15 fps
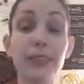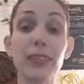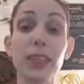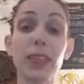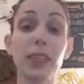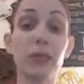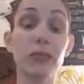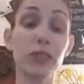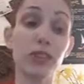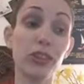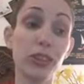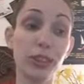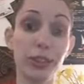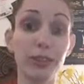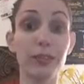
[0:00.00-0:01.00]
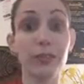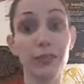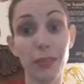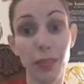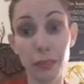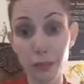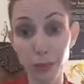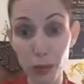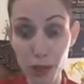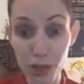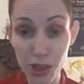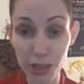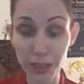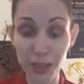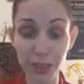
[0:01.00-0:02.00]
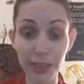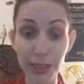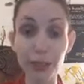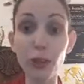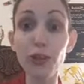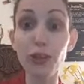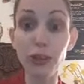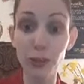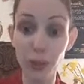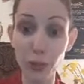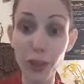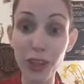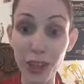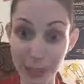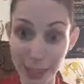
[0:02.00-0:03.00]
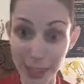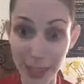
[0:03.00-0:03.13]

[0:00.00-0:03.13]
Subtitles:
which is unfortunately not with us